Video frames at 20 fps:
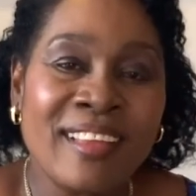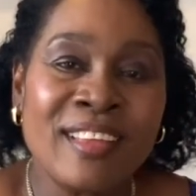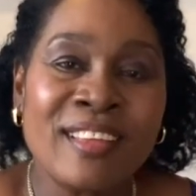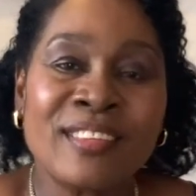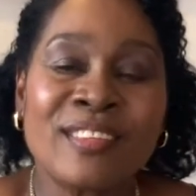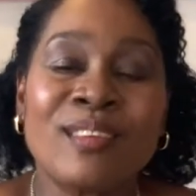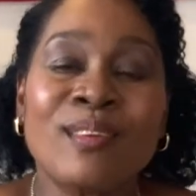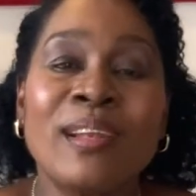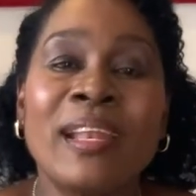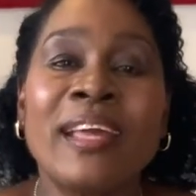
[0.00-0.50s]

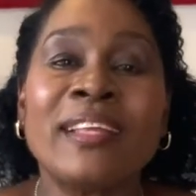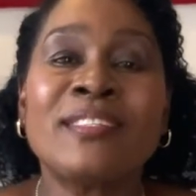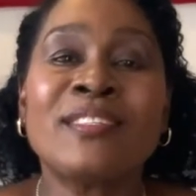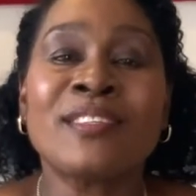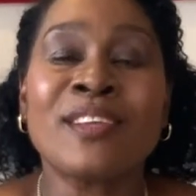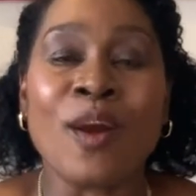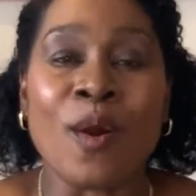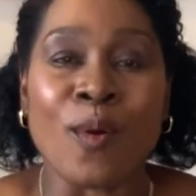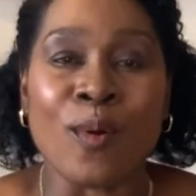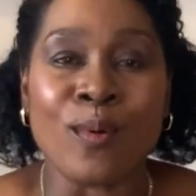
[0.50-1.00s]
So let's
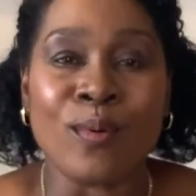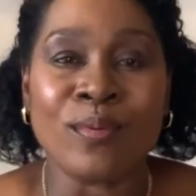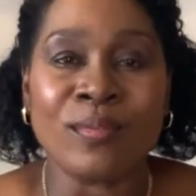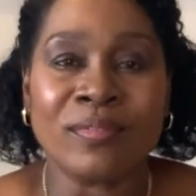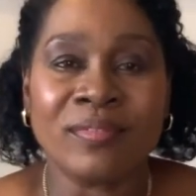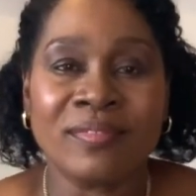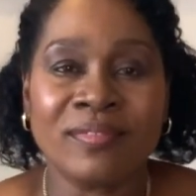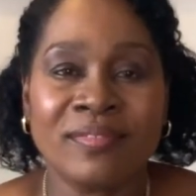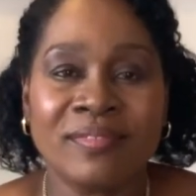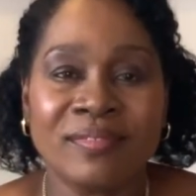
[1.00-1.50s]
go,
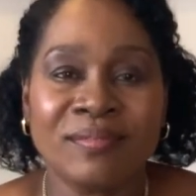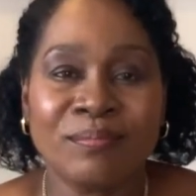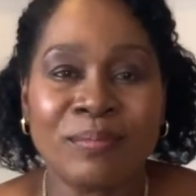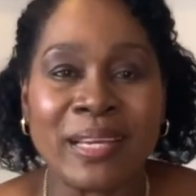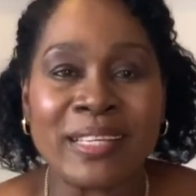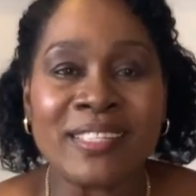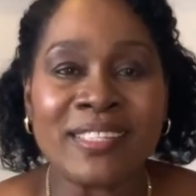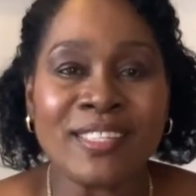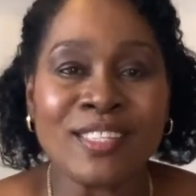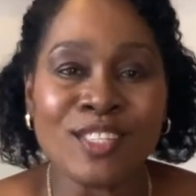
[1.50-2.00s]
my
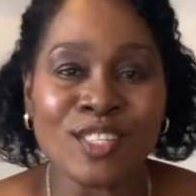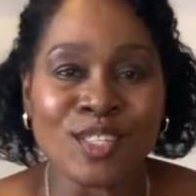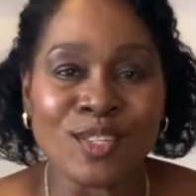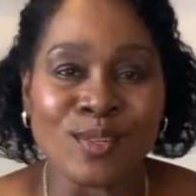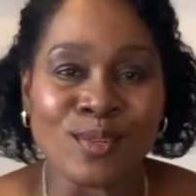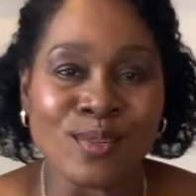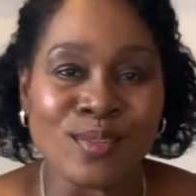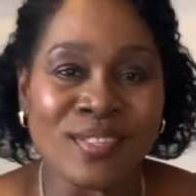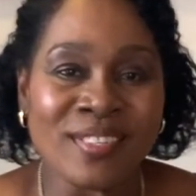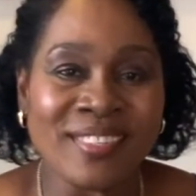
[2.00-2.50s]

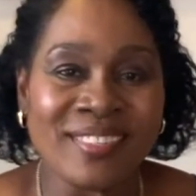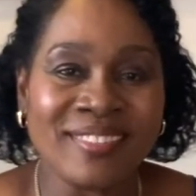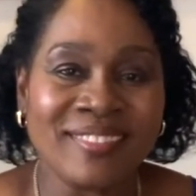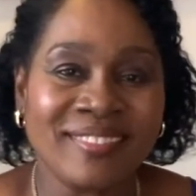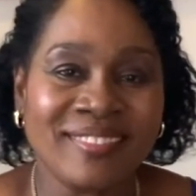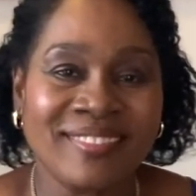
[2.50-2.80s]
sisters.